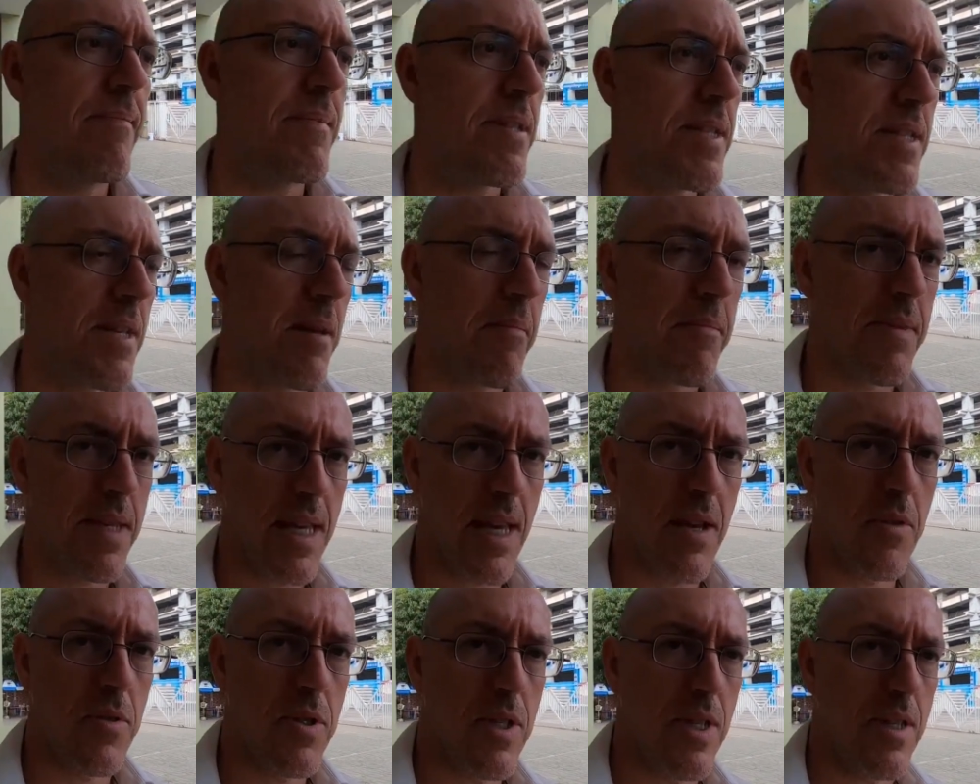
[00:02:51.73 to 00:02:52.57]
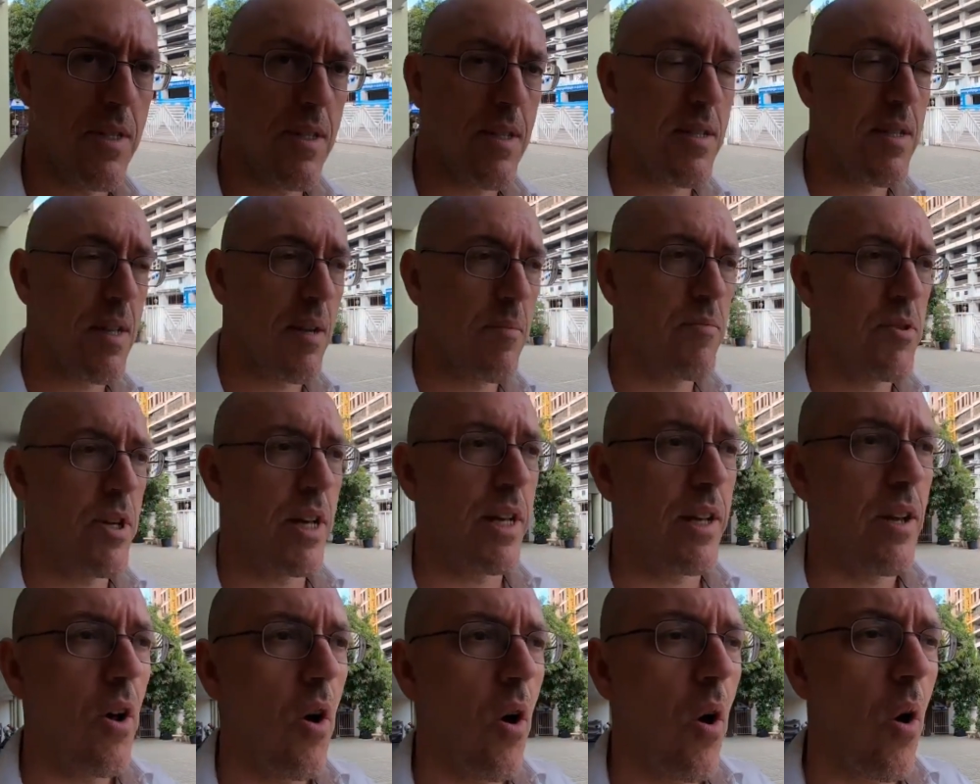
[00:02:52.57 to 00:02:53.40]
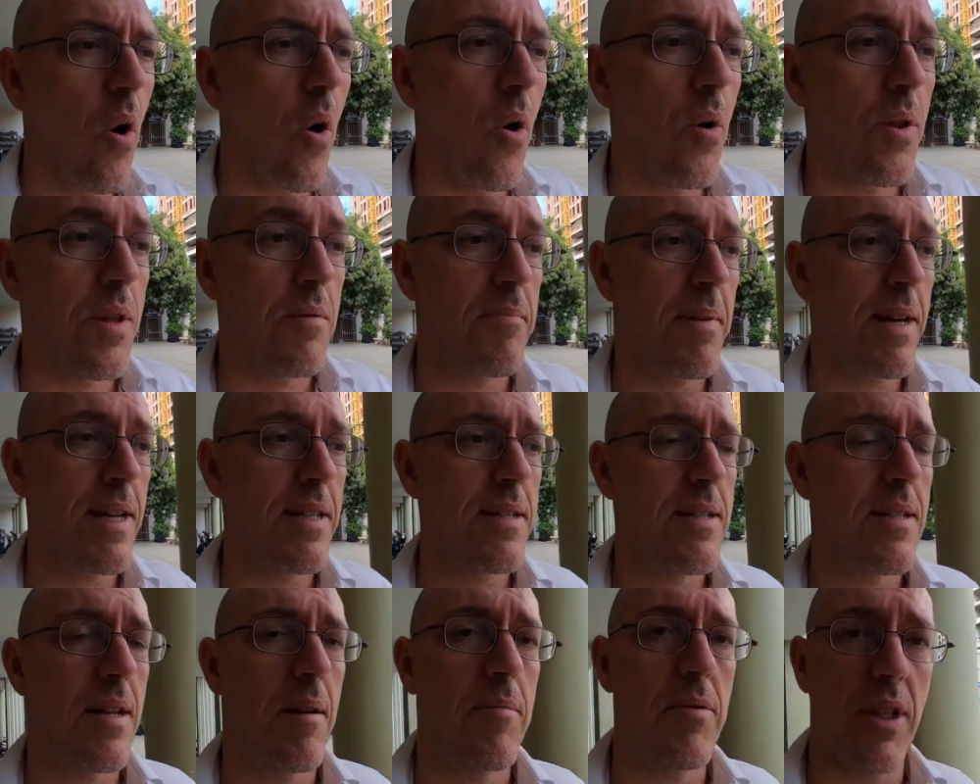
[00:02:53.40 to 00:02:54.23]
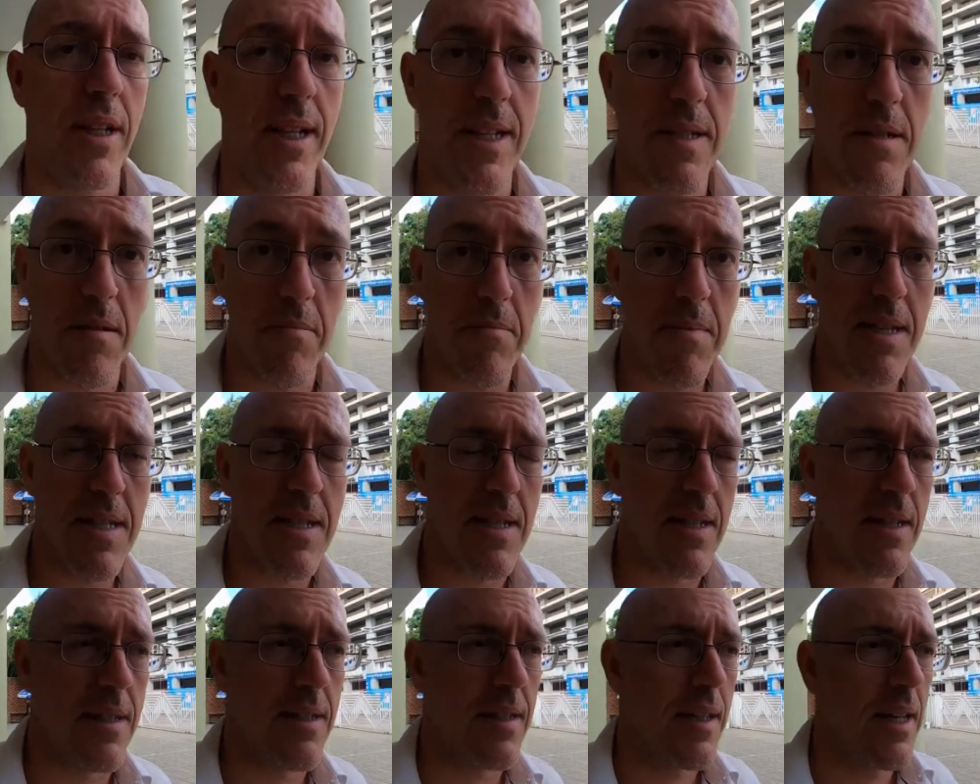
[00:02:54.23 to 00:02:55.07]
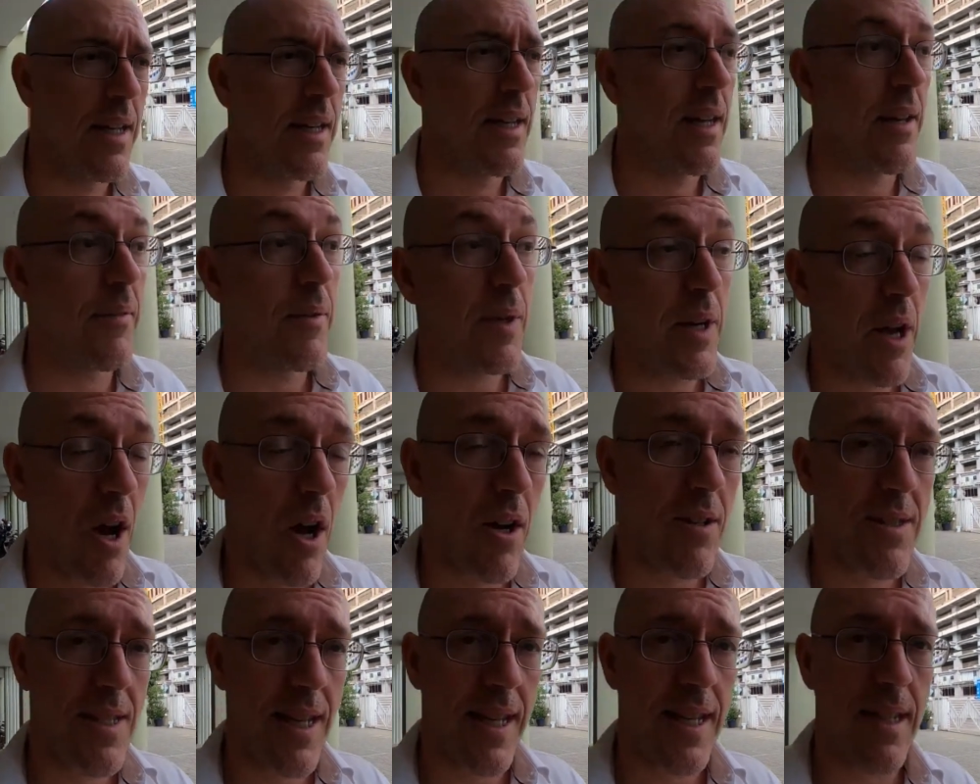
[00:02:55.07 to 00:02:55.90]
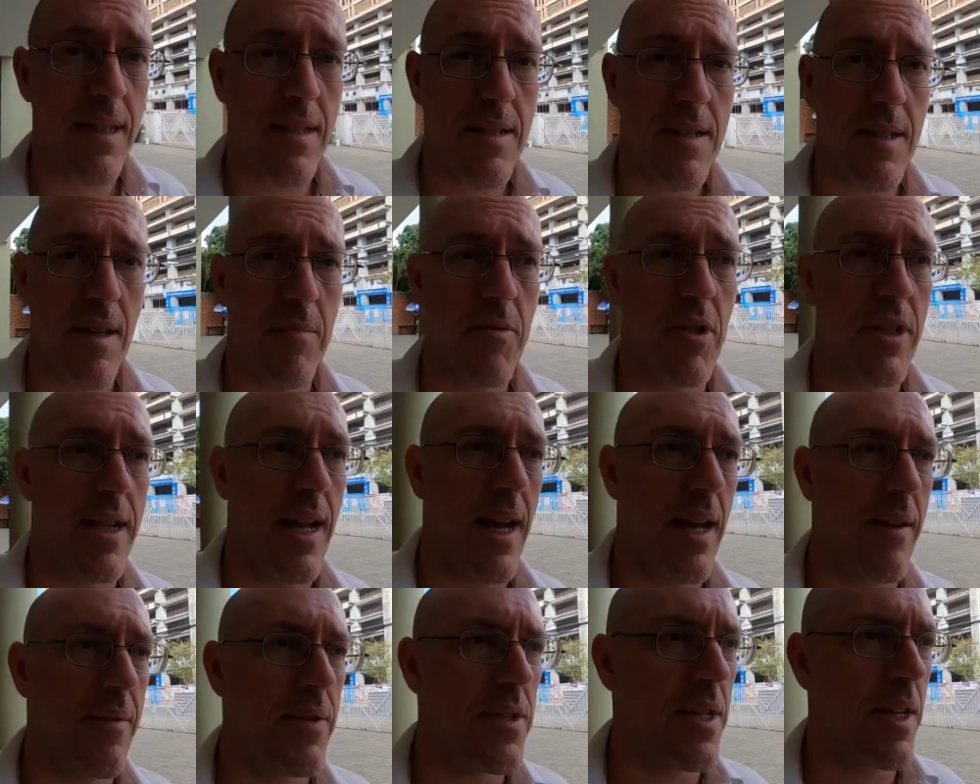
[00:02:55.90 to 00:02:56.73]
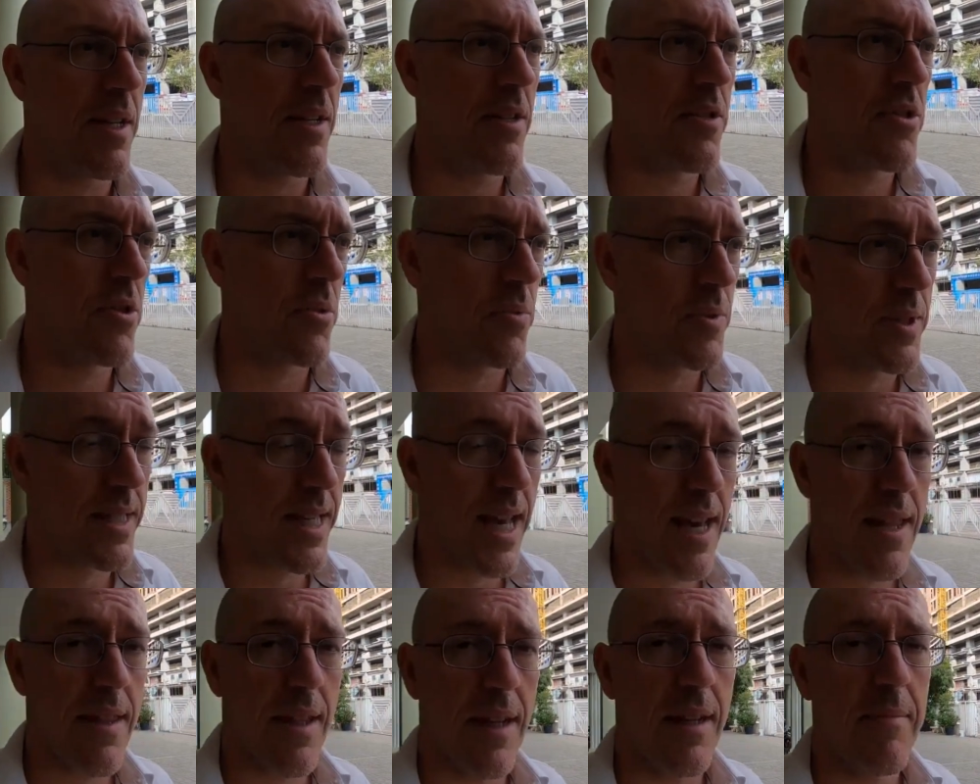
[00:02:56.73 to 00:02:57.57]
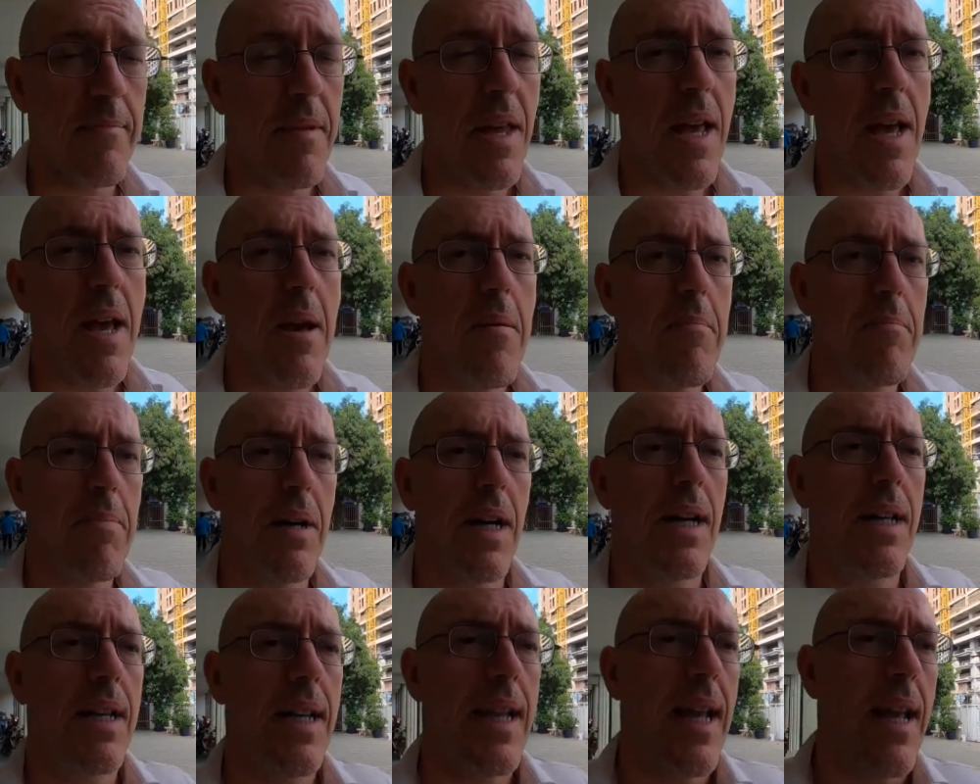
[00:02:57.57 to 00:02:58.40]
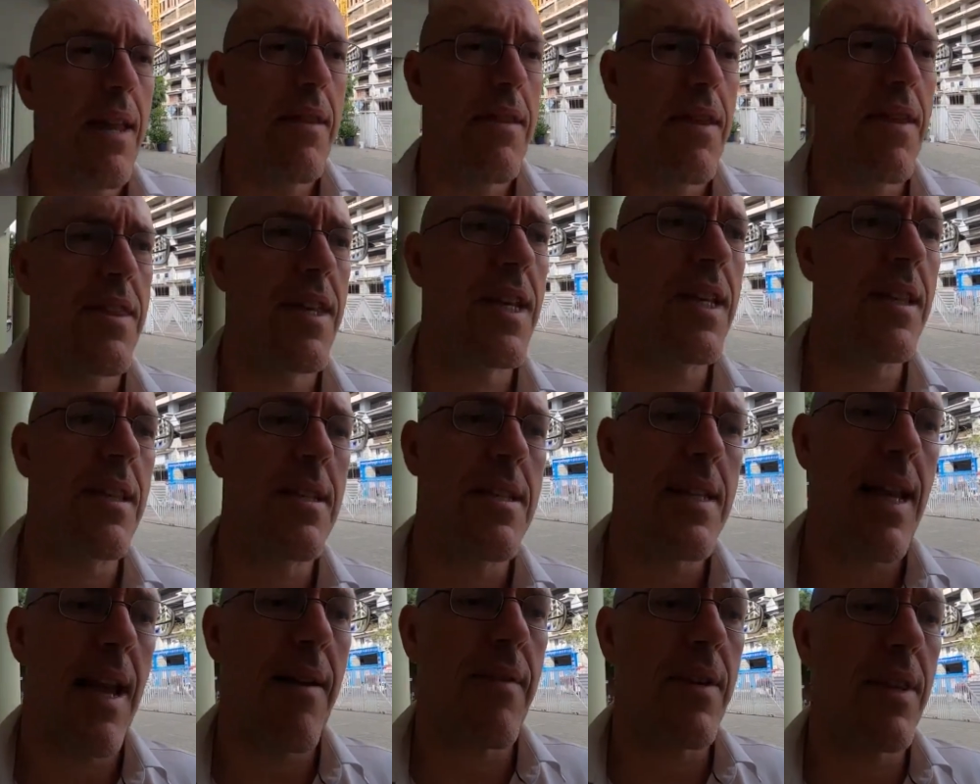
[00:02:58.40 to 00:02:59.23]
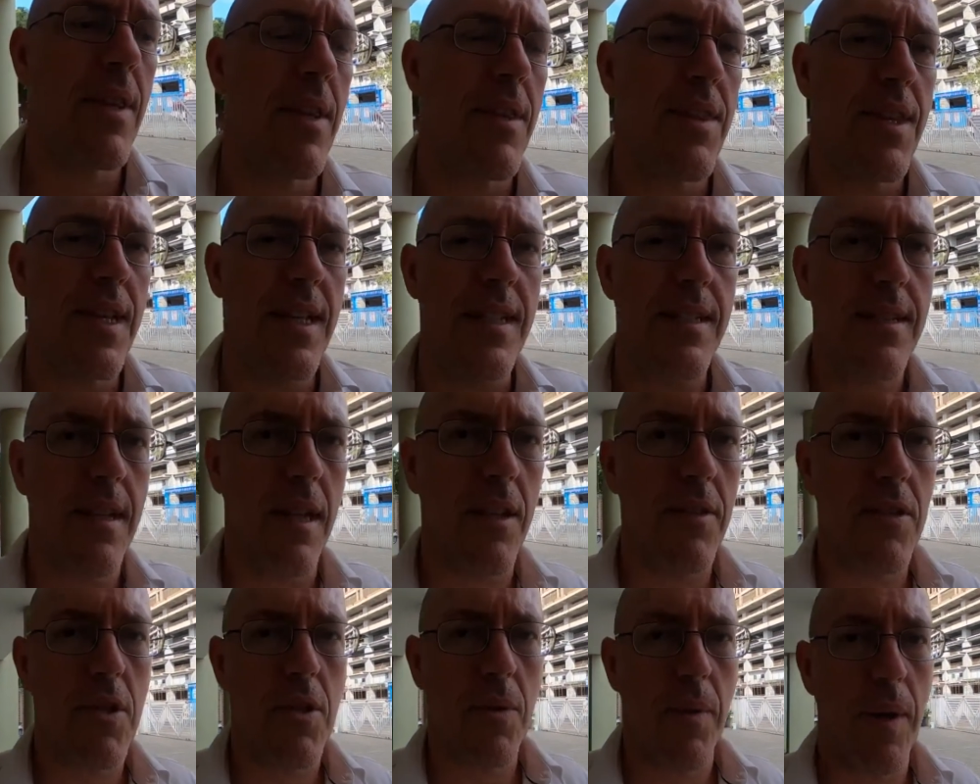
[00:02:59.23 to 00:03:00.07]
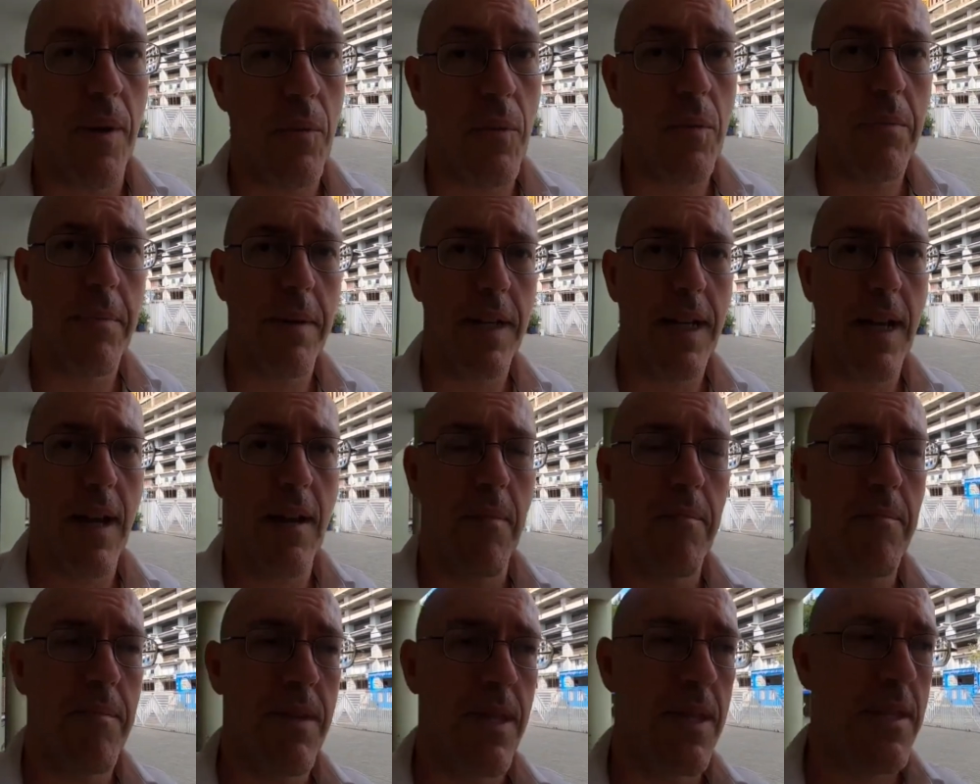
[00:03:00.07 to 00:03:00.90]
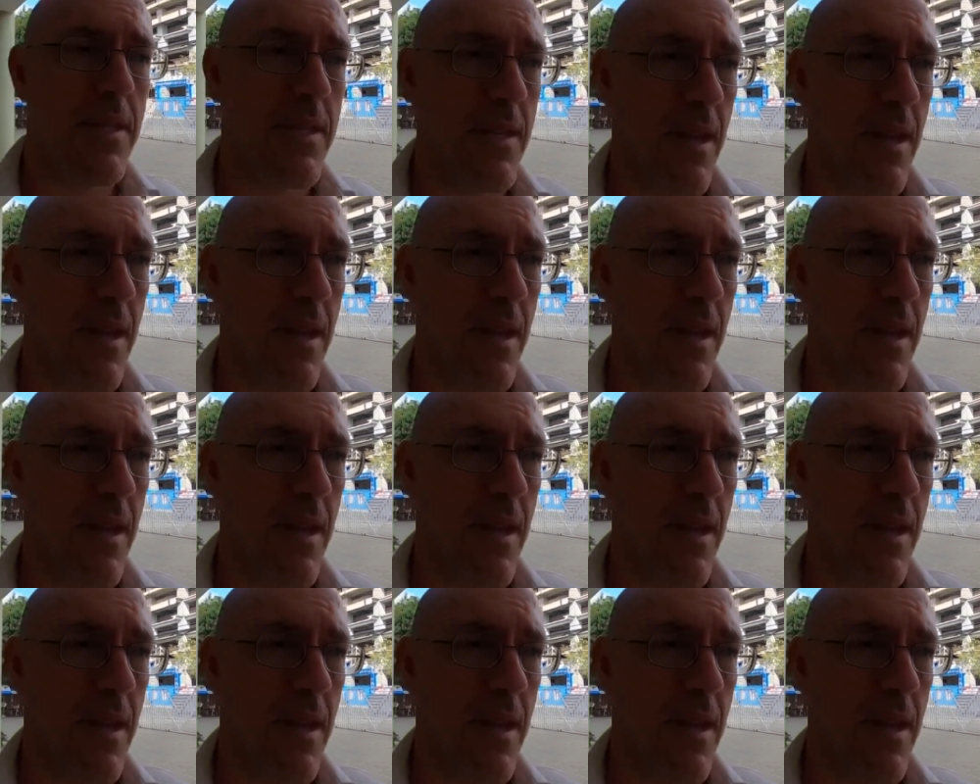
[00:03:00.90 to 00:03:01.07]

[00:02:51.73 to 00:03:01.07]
something else is the subject or the main subject is omitted. Now, we can't take the subject out of a sentence altogether, but the thing that's having the thing done to it would become the